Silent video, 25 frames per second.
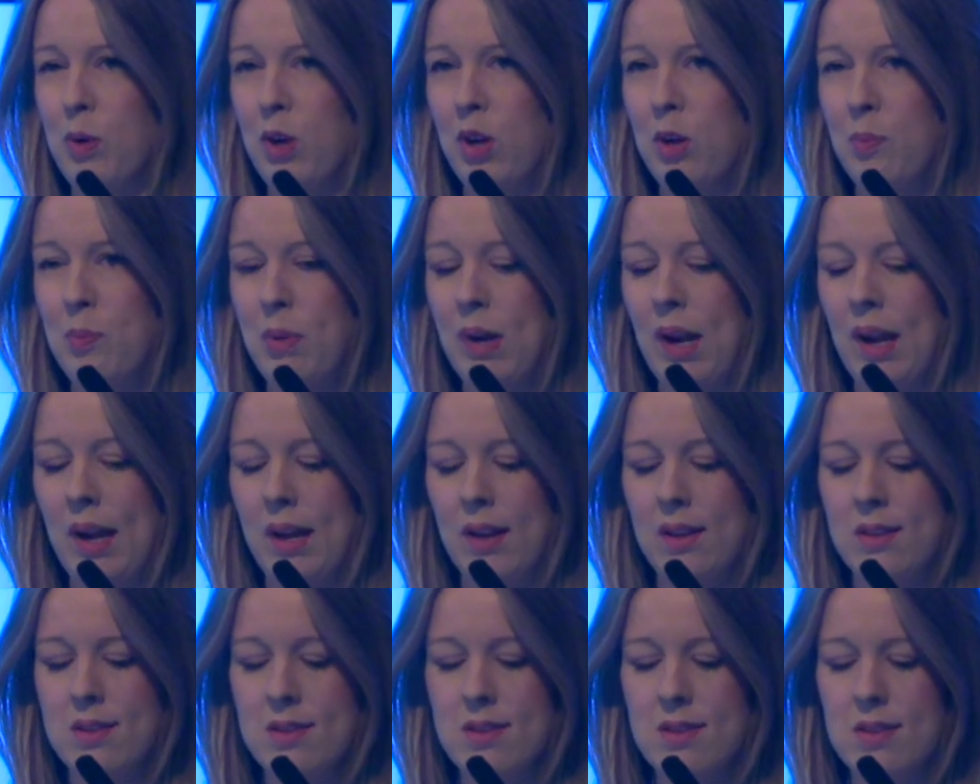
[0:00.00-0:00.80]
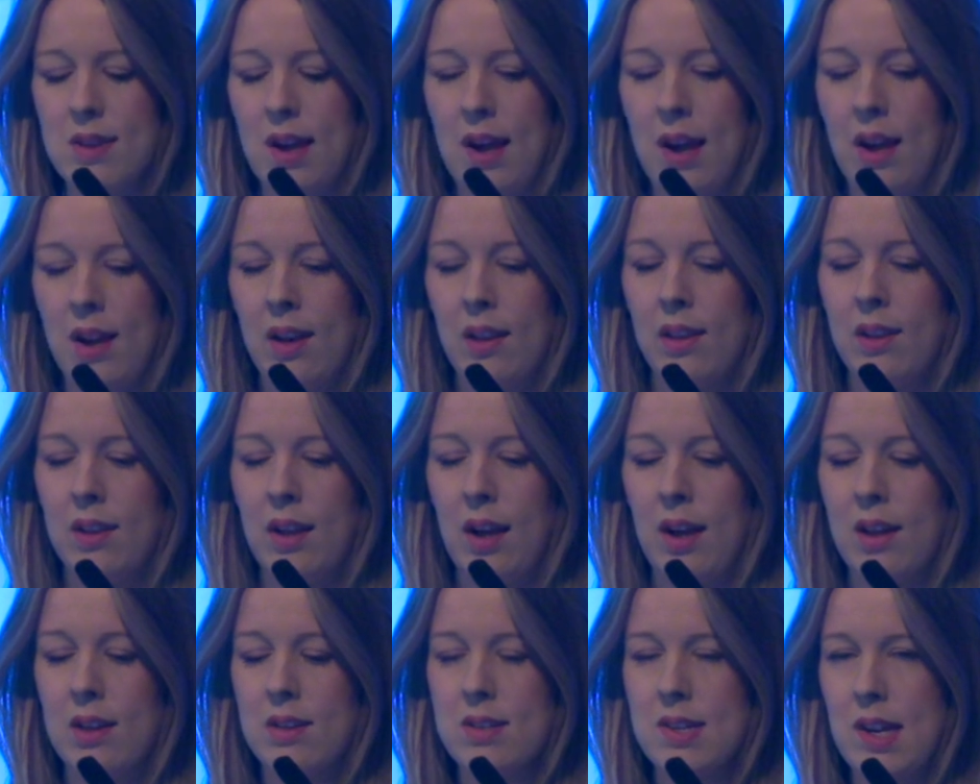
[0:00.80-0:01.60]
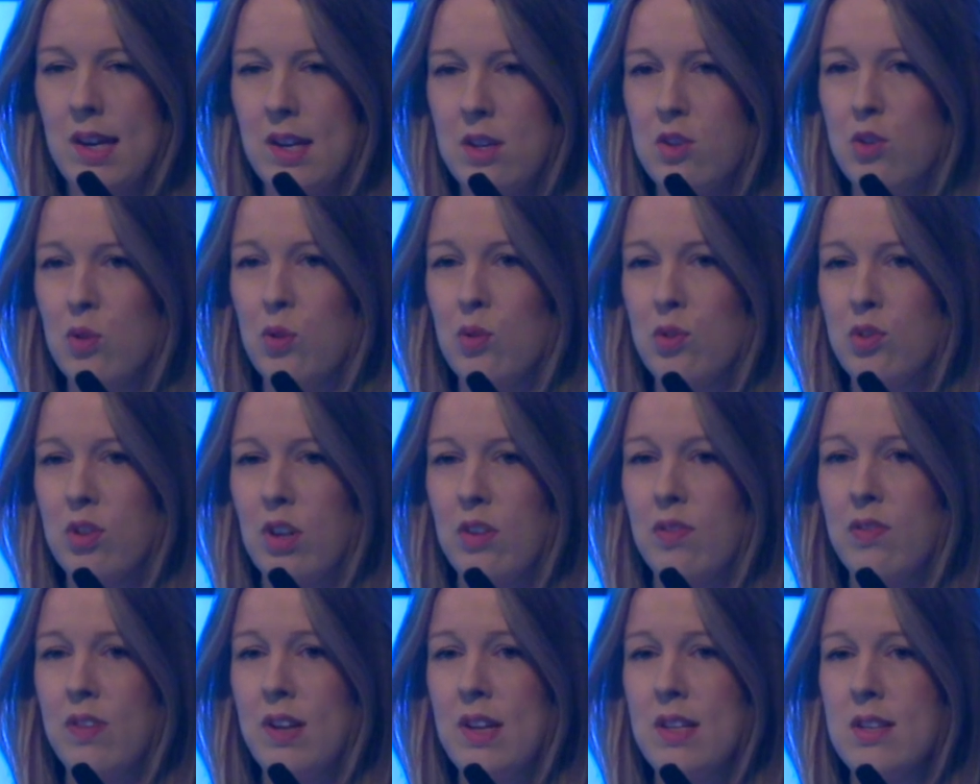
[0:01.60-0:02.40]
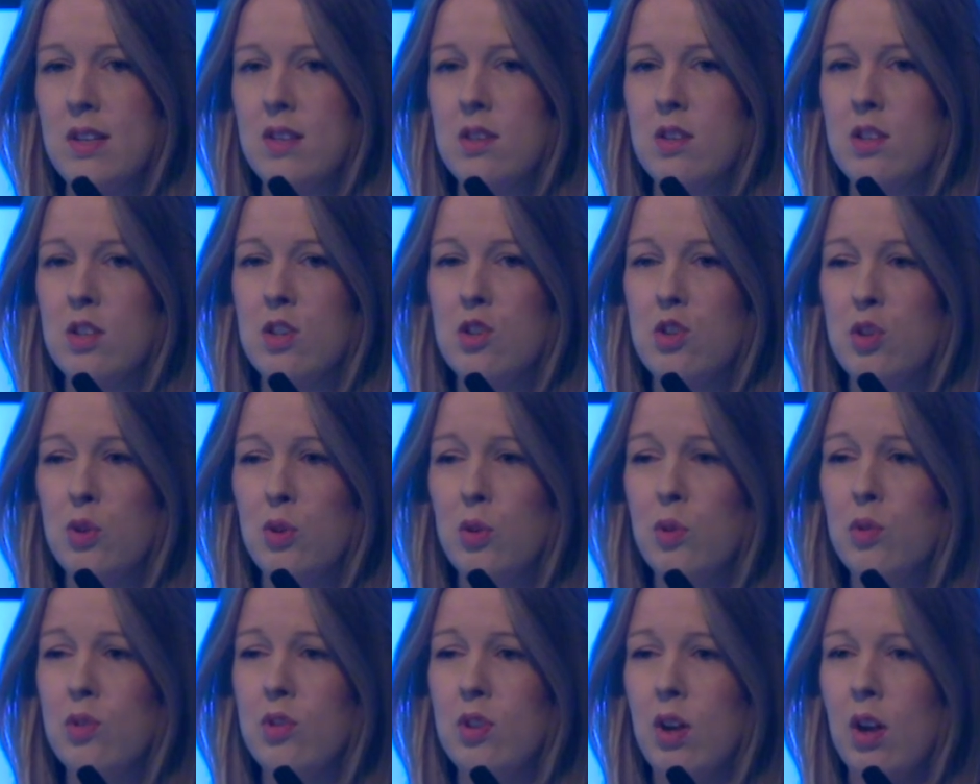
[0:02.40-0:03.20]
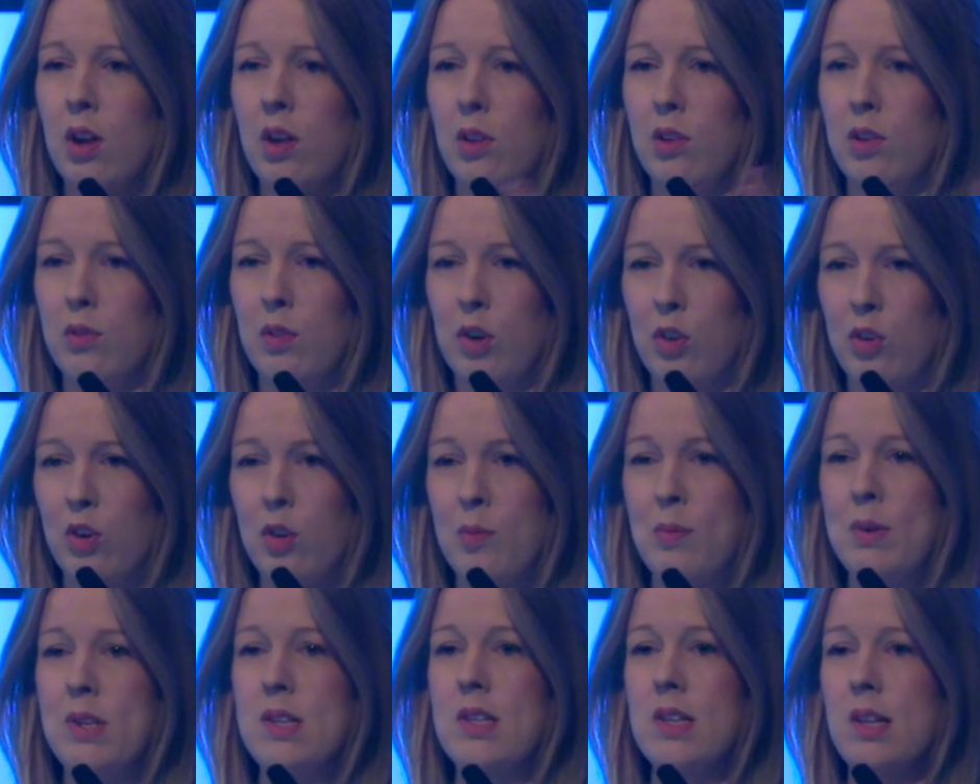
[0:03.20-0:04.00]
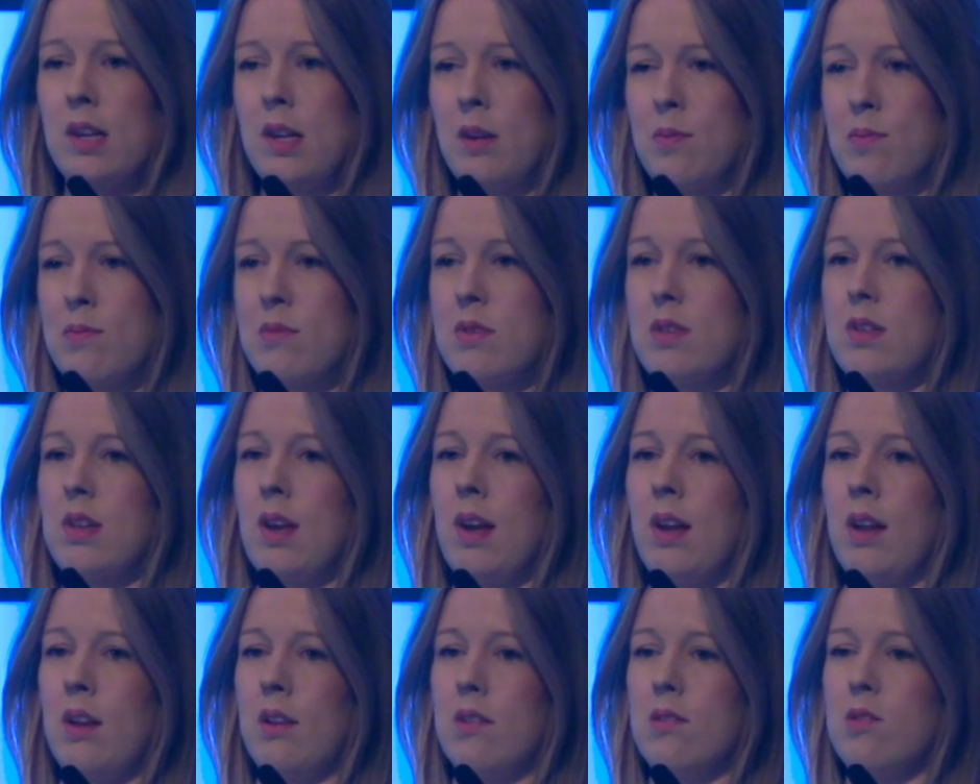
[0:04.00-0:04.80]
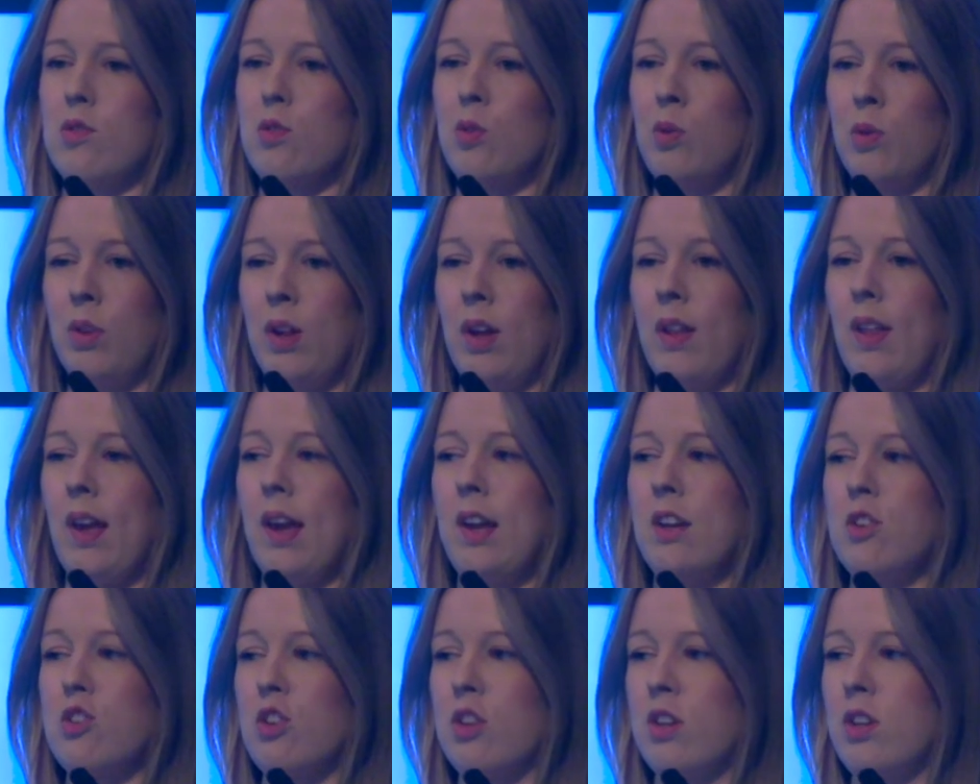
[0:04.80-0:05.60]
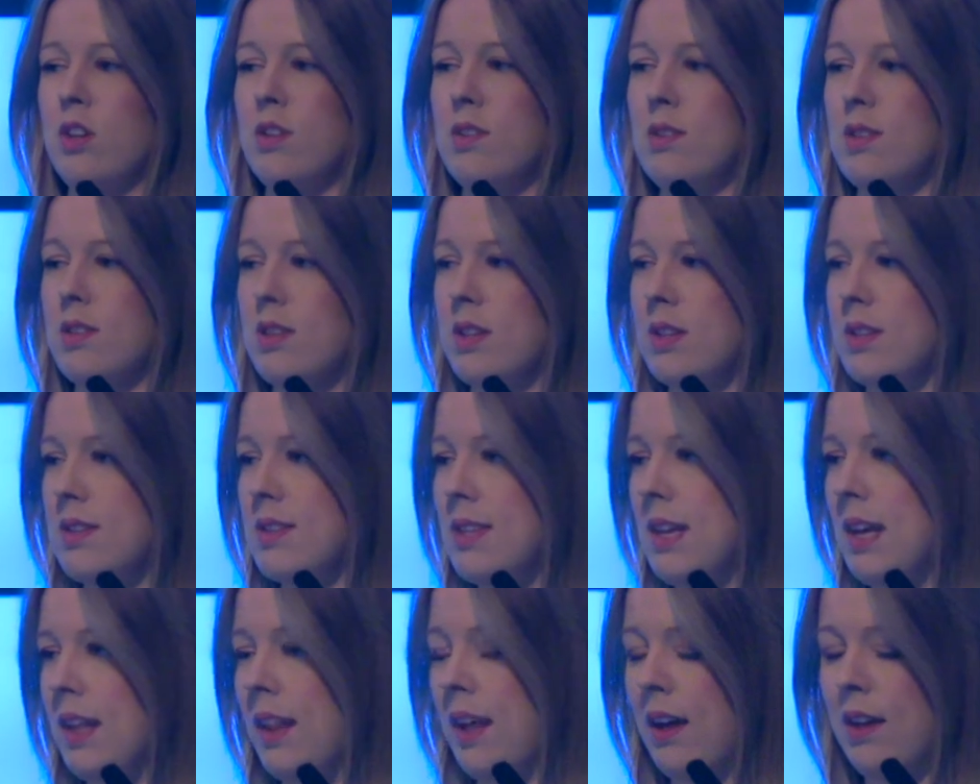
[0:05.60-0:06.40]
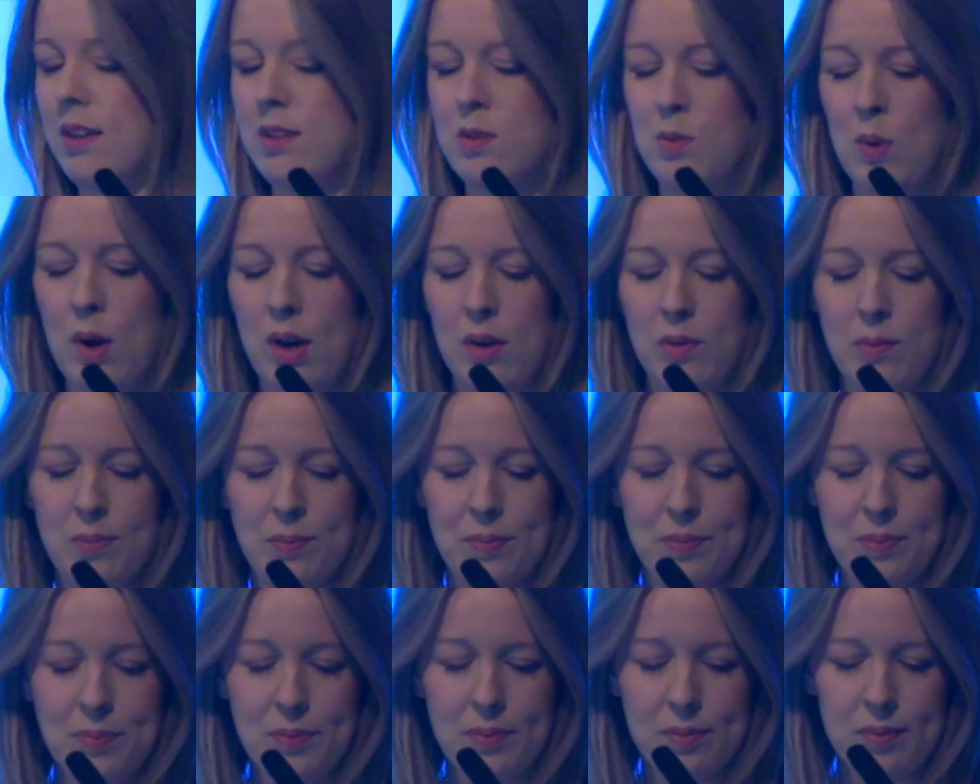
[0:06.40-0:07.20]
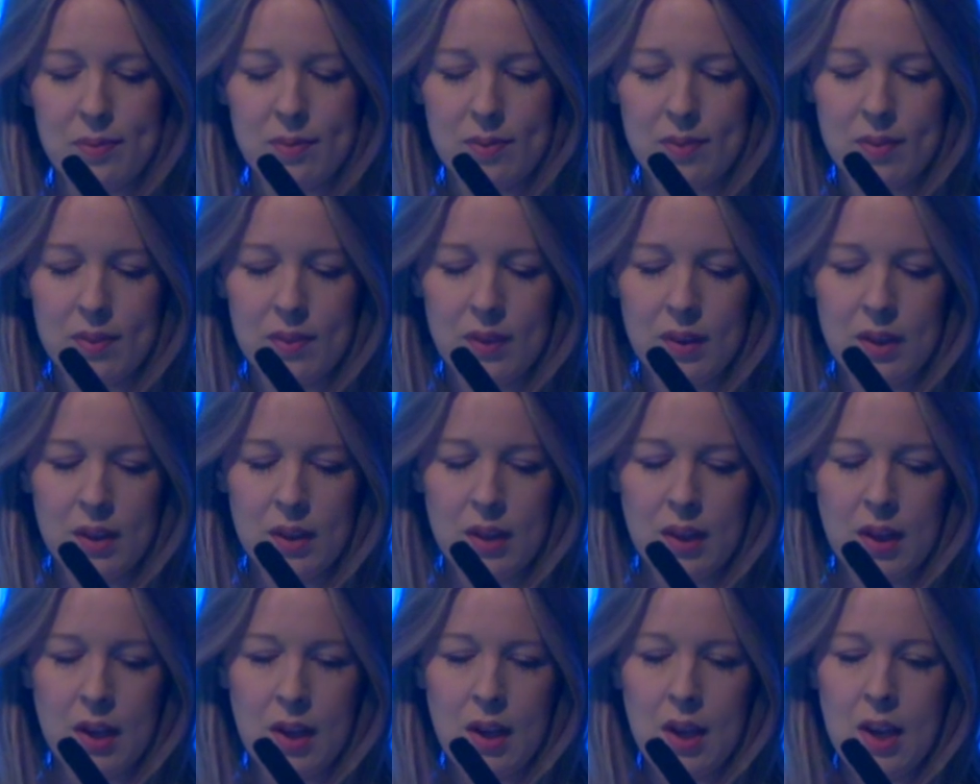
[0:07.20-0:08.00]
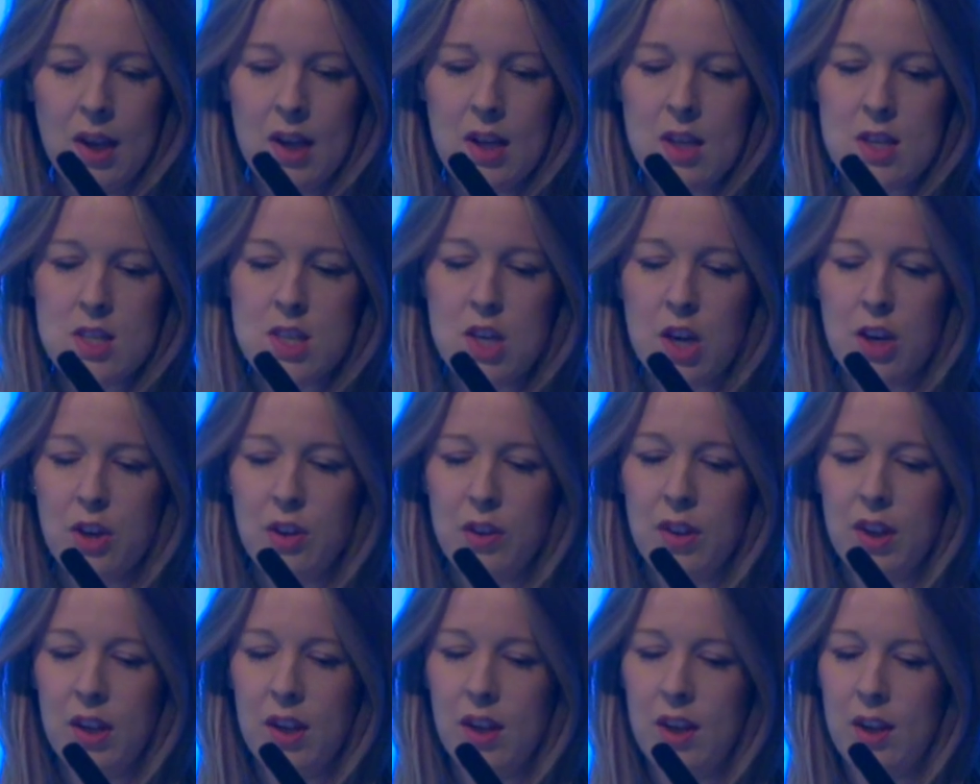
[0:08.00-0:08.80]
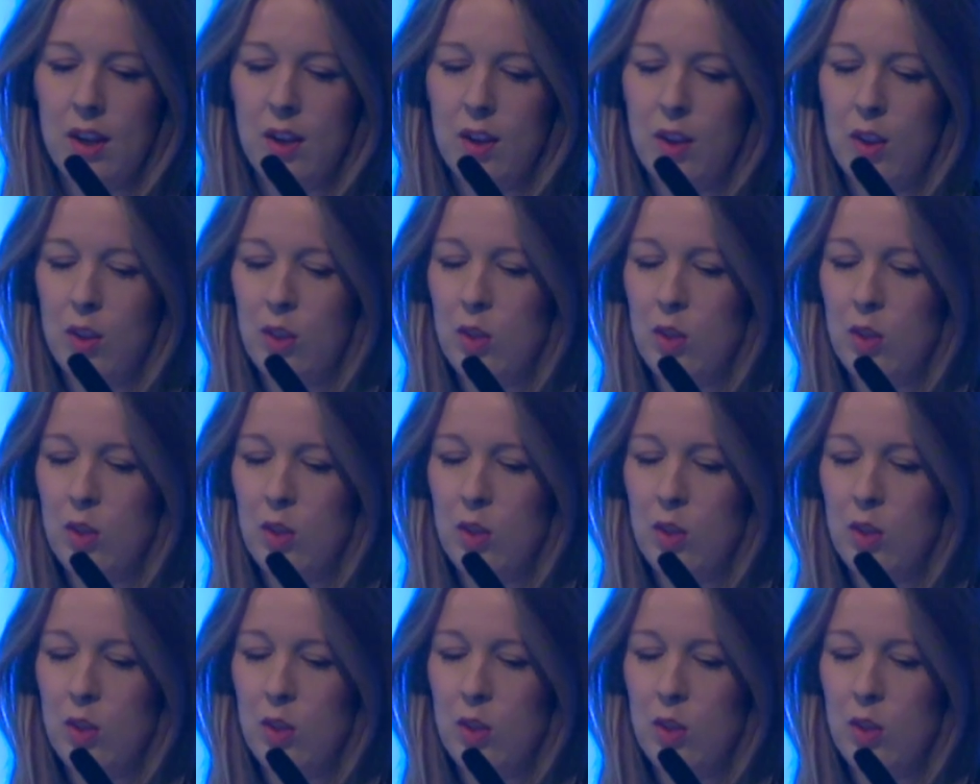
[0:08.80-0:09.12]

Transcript: put in place, and that data also feeds into the tool, so the recruitment teams and all the other HR users can see that as well. So the